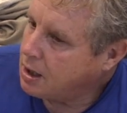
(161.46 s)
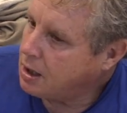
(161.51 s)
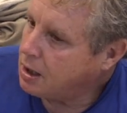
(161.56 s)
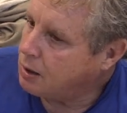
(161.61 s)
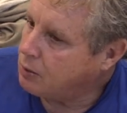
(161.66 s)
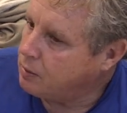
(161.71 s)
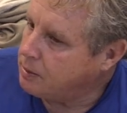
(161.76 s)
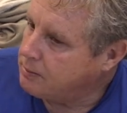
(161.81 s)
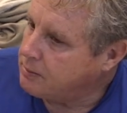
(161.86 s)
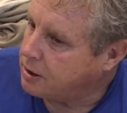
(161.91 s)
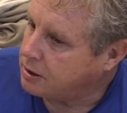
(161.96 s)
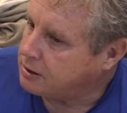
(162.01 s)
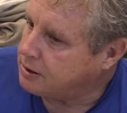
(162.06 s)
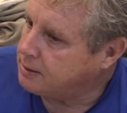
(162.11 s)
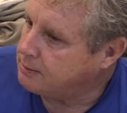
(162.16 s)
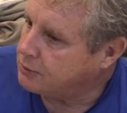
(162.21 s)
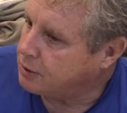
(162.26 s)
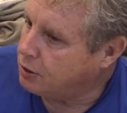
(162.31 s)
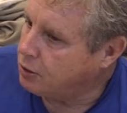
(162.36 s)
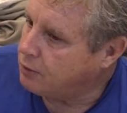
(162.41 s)
We met
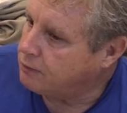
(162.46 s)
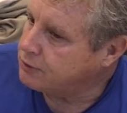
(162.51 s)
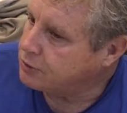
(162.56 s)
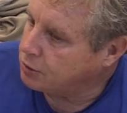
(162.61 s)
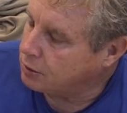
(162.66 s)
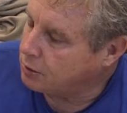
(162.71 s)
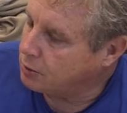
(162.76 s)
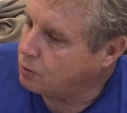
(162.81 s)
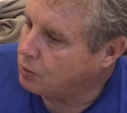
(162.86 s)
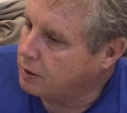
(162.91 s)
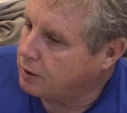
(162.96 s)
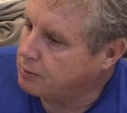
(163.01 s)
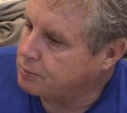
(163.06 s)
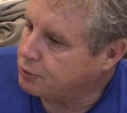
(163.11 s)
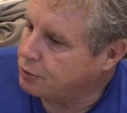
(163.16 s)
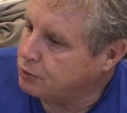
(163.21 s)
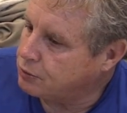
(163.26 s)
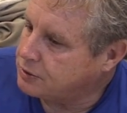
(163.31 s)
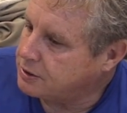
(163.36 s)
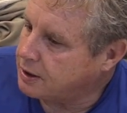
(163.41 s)
Tim Canova during one of the
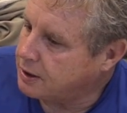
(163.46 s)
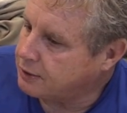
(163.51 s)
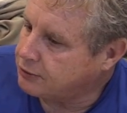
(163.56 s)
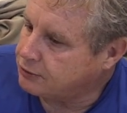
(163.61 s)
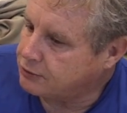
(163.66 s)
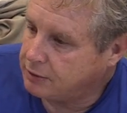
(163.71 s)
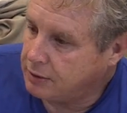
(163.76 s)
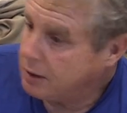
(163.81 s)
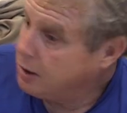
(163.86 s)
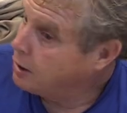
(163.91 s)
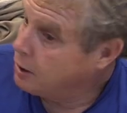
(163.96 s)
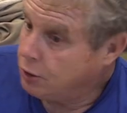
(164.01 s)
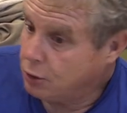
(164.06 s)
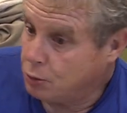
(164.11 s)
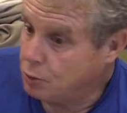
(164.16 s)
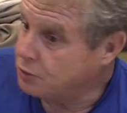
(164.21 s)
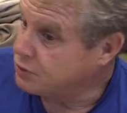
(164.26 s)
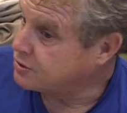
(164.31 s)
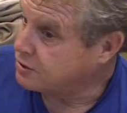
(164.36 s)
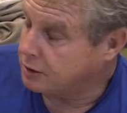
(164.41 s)
protests,
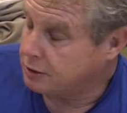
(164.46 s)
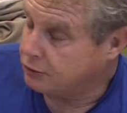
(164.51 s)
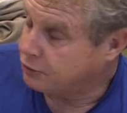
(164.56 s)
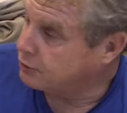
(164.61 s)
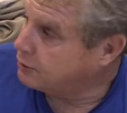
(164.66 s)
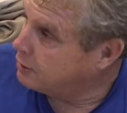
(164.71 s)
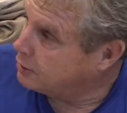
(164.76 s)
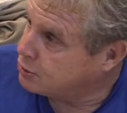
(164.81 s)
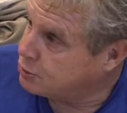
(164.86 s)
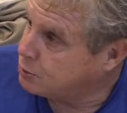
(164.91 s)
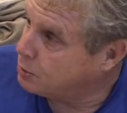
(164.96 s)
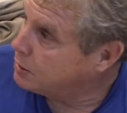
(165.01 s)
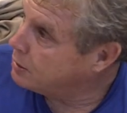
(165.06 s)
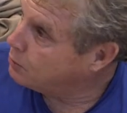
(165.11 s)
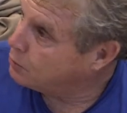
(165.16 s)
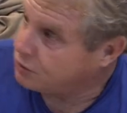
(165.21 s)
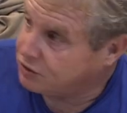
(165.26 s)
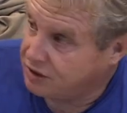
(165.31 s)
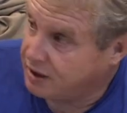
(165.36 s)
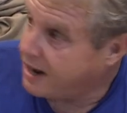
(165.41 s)
who was a
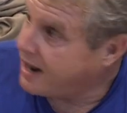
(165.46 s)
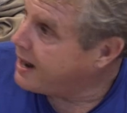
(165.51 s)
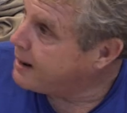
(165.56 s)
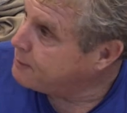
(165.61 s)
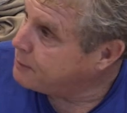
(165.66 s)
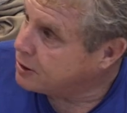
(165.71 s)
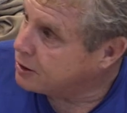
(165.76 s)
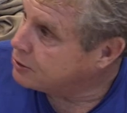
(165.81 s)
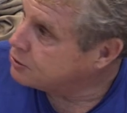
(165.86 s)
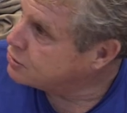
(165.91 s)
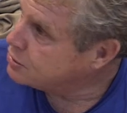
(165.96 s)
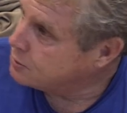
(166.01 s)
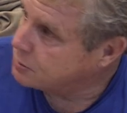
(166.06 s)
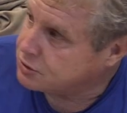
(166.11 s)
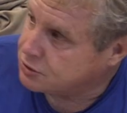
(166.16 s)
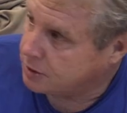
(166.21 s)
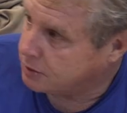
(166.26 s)
constituent, was unhappy because she was